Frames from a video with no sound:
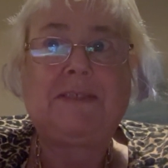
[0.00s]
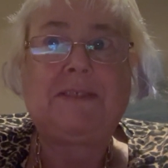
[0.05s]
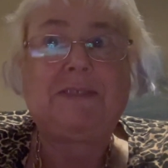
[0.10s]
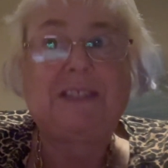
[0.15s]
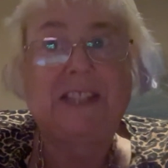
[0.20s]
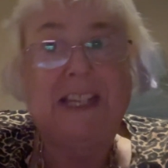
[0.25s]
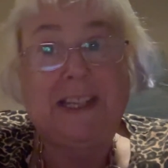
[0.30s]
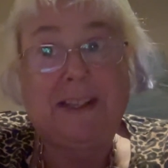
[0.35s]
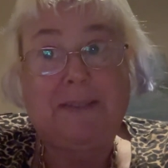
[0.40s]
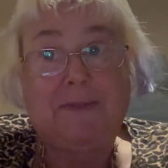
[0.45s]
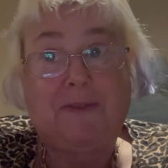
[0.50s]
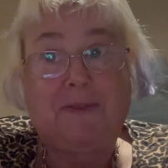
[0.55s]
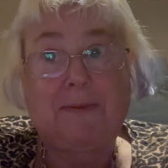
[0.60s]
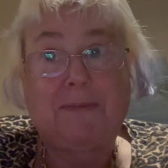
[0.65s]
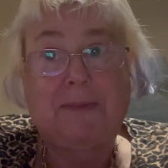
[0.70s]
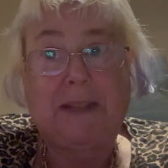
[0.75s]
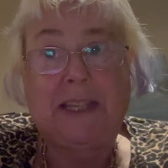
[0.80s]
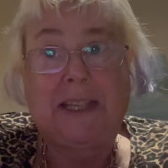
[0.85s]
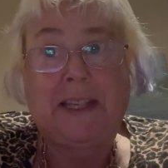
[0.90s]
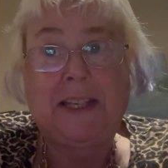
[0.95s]
take it from
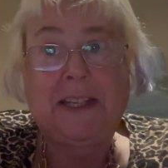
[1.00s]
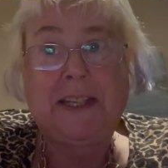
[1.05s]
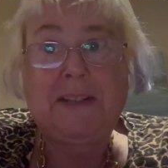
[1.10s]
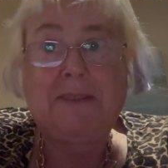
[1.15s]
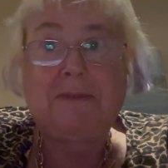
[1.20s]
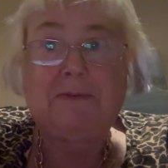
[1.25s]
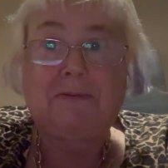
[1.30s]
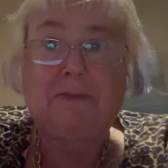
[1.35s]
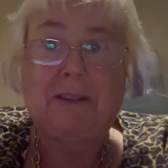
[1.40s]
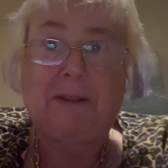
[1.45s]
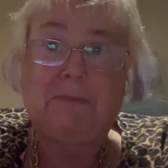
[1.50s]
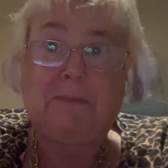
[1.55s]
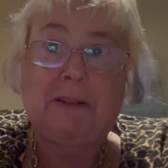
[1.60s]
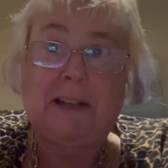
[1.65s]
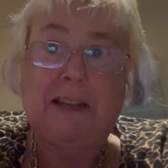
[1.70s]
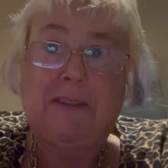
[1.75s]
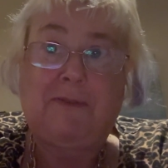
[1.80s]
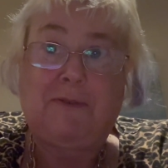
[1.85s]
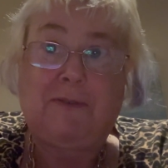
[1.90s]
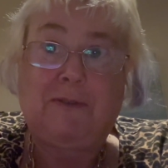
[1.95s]
me,
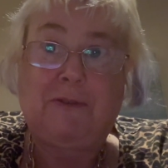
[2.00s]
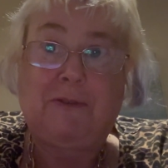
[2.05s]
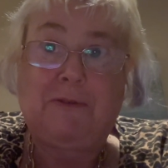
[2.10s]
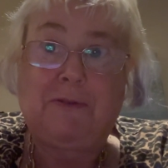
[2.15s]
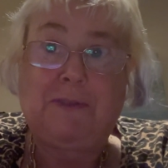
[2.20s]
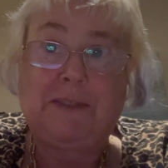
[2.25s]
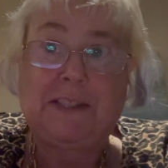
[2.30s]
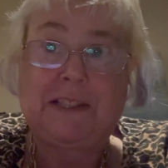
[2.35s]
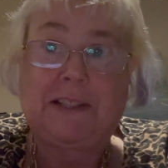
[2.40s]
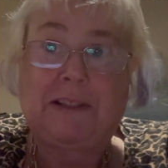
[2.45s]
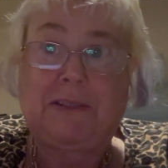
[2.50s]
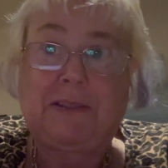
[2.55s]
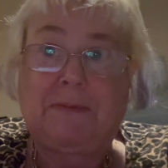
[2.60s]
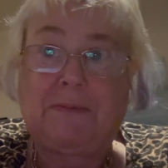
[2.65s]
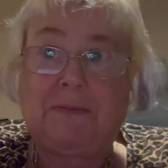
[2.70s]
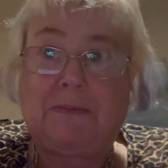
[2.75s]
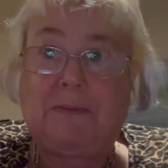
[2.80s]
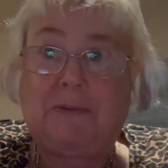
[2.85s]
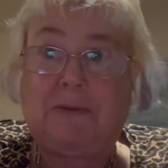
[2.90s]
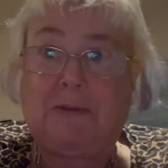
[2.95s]
rubbery foods are
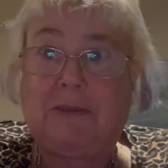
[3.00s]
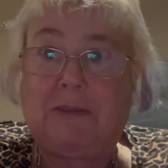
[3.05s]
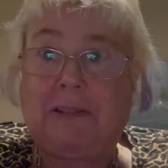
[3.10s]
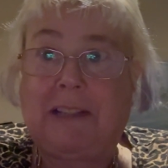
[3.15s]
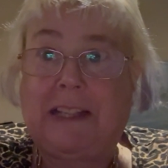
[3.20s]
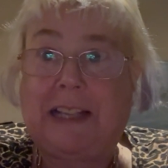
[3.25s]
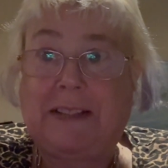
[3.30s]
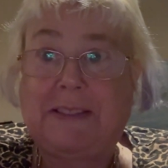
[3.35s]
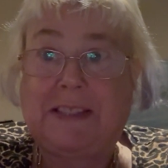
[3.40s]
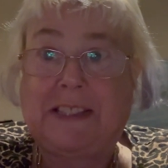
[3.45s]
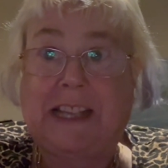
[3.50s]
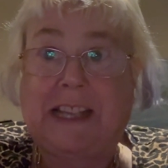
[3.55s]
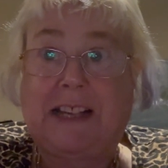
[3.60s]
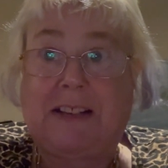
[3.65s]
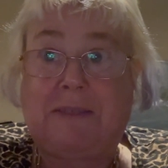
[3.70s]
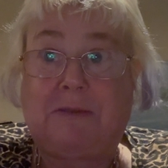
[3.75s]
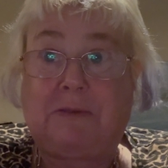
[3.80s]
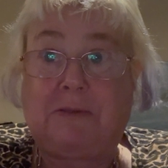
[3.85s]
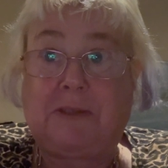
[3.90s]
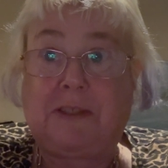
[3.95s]
more or less
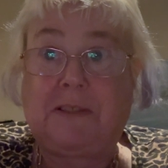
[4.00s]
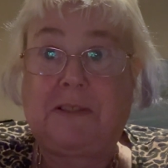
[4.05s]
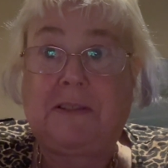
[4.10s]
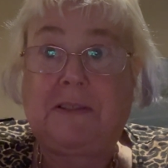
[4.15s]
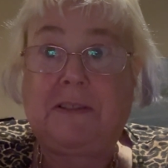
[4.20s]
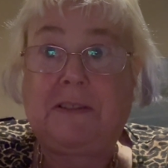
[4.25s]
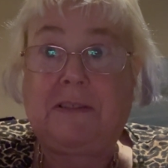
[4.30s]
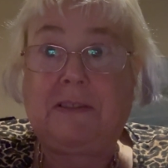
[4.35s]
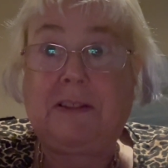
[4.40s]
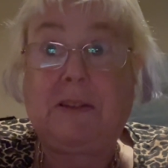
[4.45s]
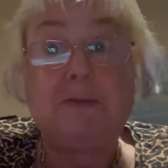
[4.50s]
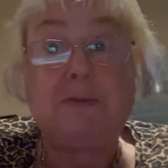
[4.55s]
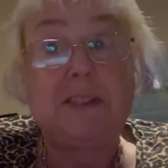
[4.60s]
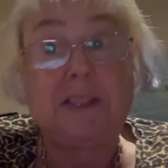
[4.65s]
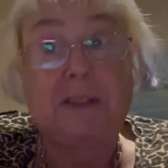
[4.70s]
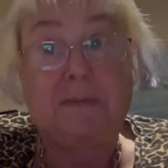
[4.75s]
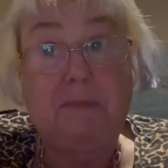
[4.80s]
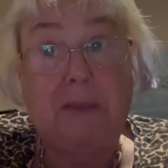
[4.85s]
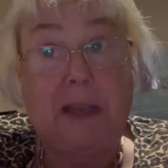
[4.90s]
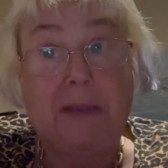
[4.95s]
out, although
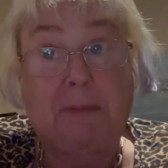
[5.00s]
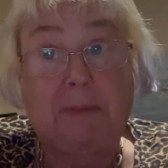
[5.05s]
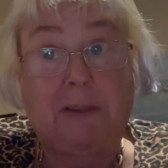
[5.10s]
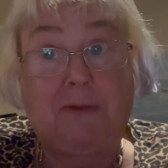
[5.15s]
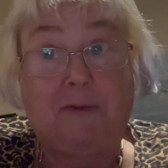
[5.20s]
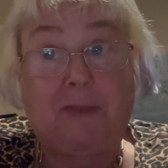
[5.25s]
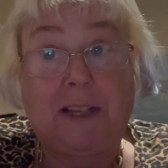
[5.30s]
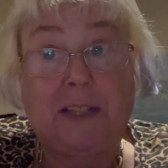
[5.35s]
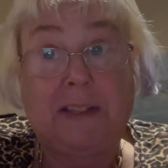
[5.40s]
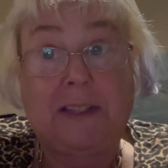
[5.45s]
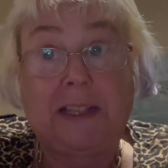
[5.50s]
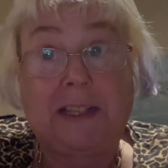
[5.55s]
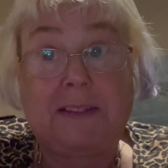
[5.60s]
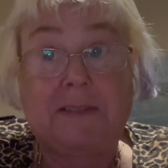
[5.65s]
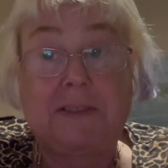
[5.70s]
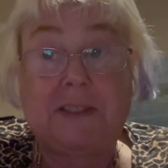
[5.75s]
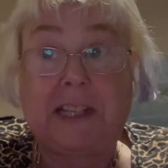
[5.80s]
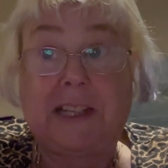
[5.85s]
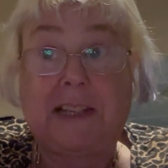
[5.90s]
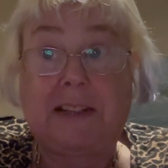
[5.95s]
some people find they
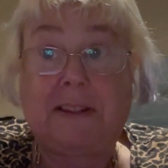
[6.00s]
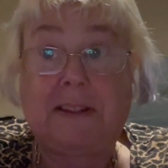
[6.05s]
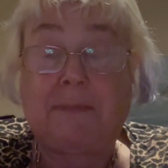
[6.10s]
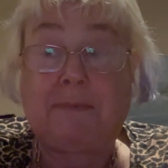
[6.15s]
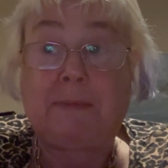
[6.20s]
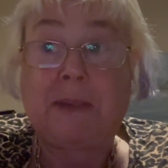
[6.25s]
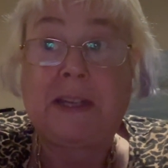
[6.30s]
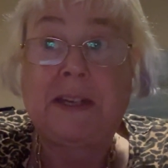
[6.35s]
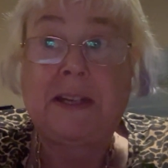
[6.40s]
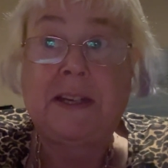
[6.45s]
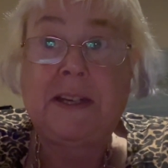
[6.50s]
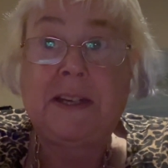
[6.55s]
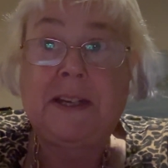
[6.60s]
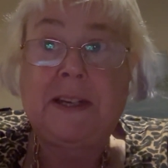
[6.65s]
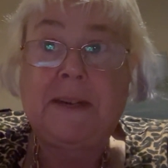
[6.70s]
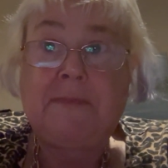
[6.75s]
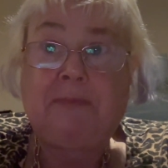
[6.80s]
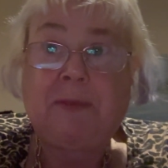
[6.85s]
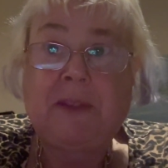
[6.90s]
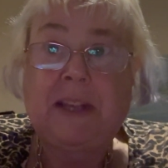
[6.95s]
can take them.
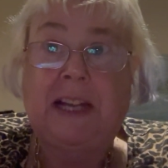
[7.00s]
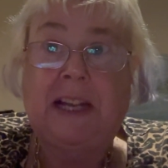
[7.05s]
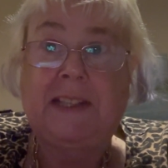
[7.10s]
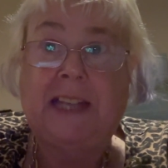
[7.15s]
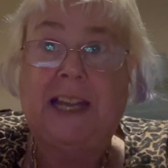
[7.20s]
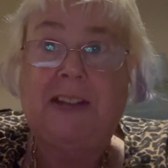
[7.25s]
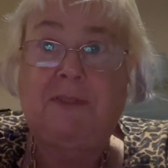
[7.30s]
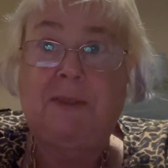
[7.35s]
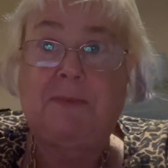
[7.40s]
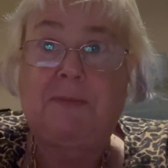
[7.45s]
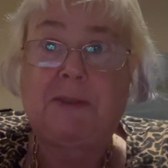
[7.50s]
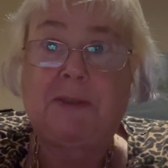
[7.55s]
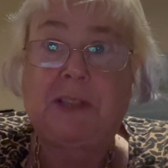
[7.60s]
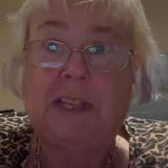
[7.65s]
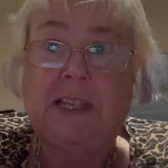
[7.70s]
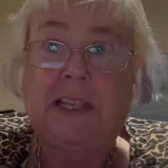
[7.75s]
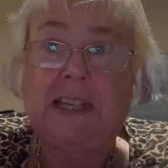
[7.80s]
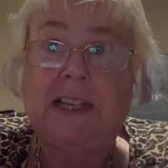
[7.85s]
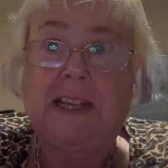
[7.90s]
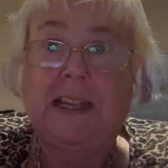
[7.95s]
And
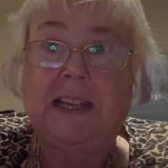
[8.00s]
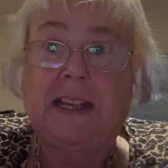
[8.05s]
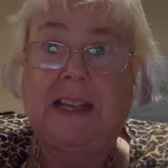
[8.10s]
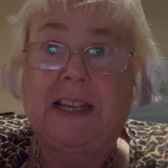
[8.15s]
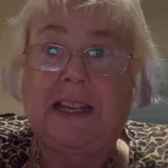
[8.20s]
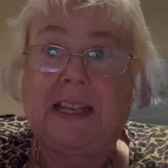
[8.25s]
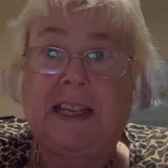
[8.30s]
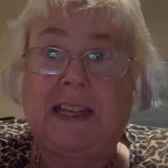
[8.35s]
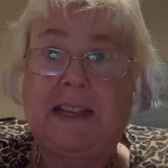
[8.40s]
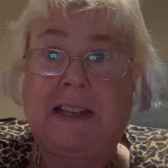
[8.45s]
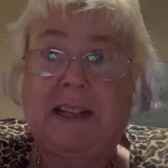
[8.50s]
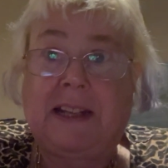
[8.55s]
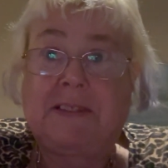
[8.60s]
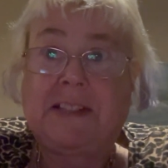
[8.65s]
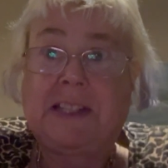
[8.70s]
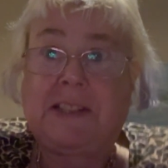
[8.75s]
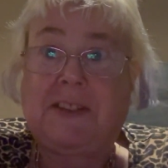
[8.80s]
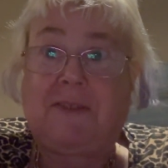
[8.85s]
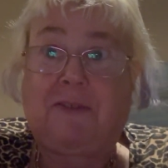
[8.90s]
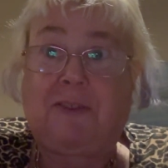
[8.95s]
everybody,
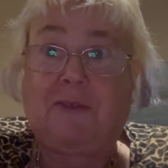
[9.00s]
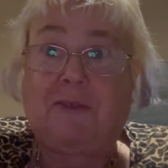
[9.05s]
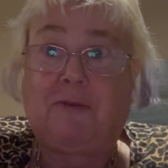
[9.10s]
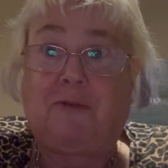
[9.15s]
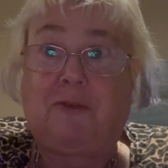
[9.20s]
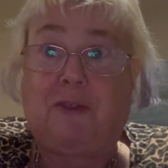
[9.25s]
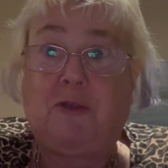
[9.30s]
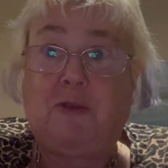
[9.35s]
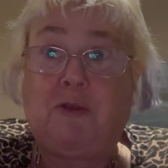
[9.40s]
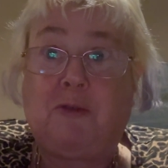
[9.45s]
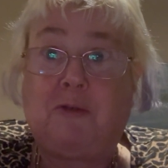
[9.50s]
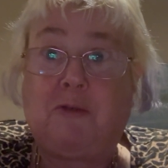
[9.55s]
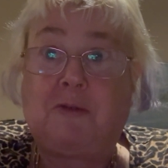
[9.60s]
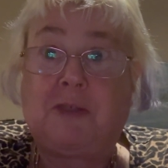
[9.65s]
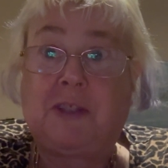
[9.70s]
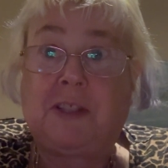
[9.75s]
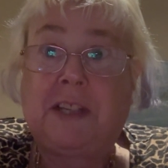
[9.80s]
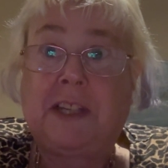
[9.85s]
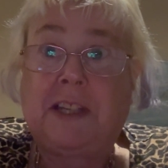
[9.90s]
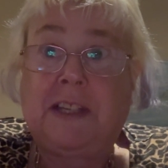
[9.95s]
it's a different
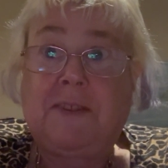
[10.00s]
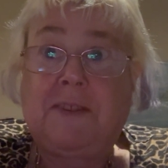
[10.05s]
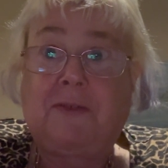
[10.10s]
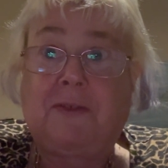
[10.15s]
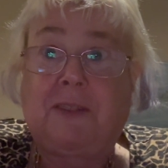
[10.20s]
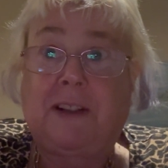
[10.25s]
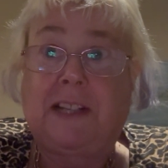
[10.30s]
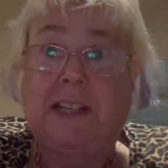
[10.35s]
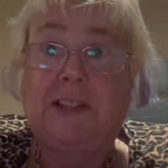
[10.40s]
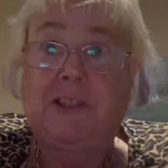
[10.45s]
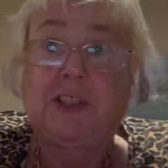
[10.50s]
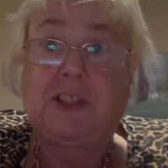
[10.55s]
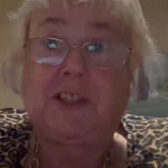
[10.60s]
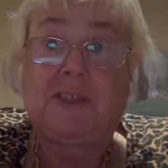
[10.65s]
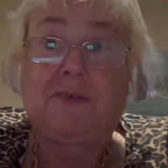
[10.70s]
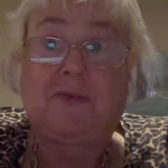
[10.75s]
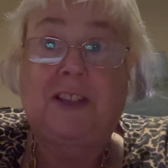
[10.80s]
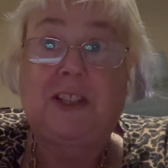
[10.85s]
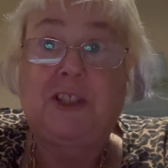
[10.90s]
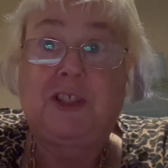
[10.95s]
food for each
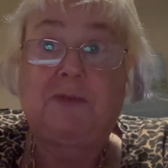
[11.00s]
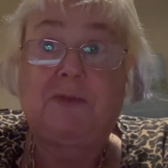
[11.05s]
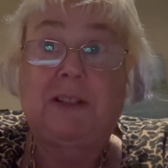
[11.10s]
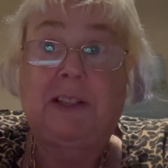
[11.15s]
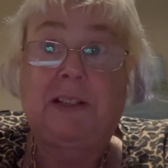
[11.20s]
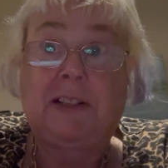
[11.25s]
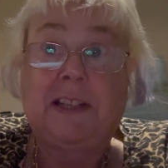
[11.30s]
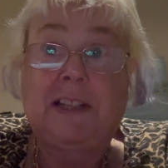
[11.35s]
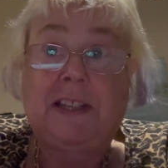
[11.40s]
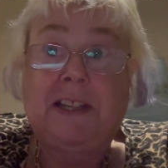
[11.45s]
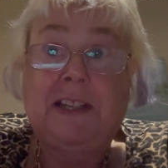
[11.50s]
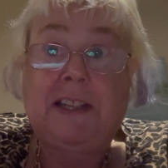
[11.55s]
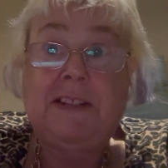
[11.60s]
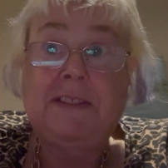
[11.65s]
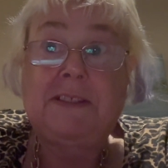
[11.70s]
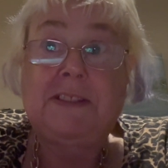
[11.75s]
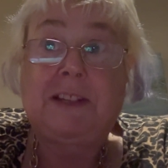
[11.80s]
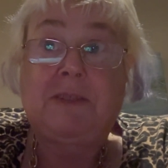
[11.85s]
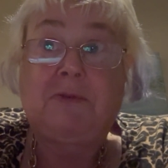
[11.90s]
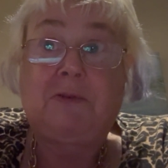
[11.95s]
individual,
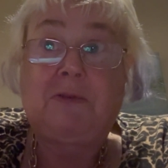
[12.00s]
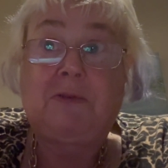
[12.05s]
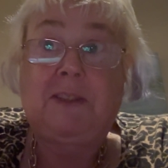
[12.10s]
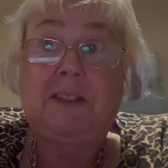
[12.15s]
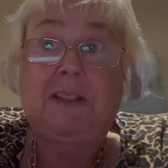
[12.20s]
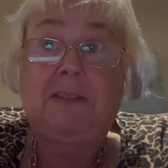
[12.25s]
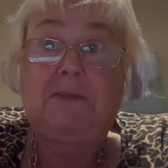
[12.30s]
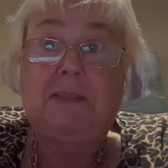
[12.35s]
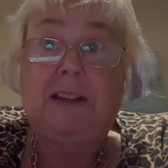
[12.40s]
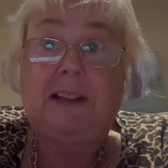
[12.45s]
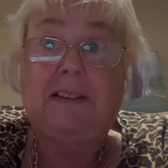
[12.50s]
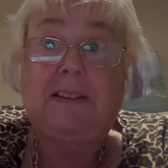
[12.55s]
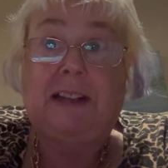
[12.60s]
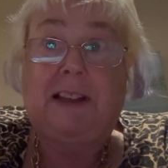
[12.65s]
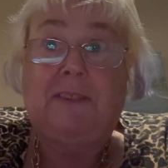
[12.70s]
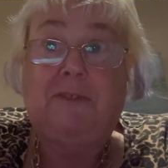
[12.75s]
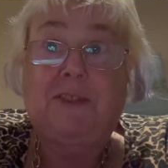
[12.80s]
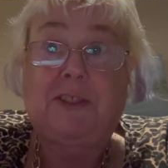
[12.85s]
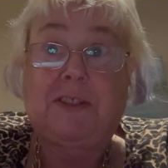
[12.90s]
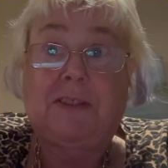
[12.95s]
so you
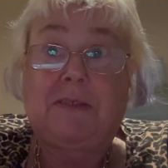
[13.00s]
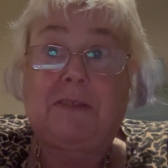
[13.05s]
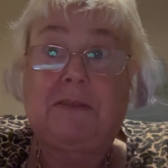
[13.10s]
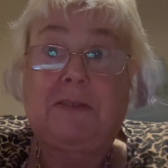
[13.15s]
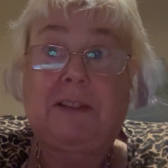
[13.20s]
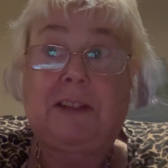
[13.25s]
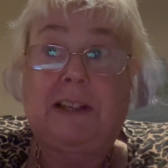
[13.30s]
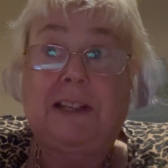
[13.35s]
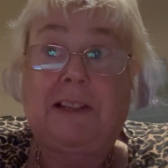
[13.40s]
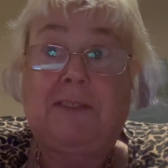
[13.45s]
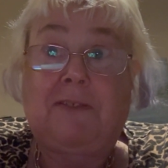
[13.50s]
have to kind of